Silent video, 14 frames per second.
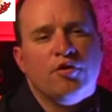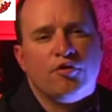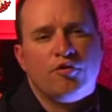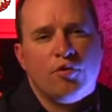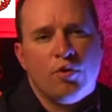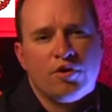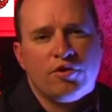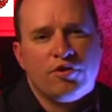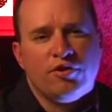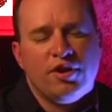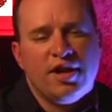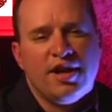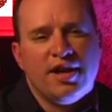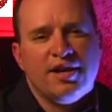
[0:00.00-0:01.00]
The
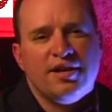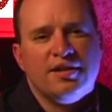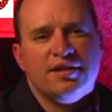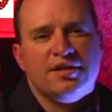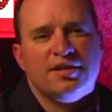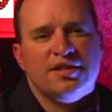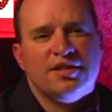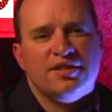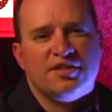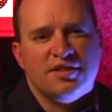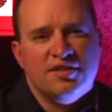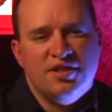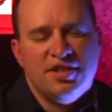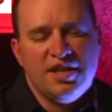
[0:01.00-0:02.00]
fourth line
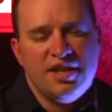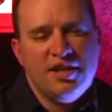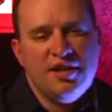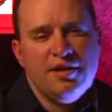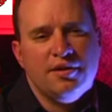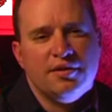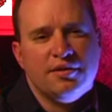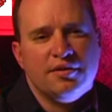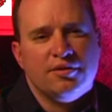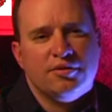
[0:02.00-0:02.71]
is a D,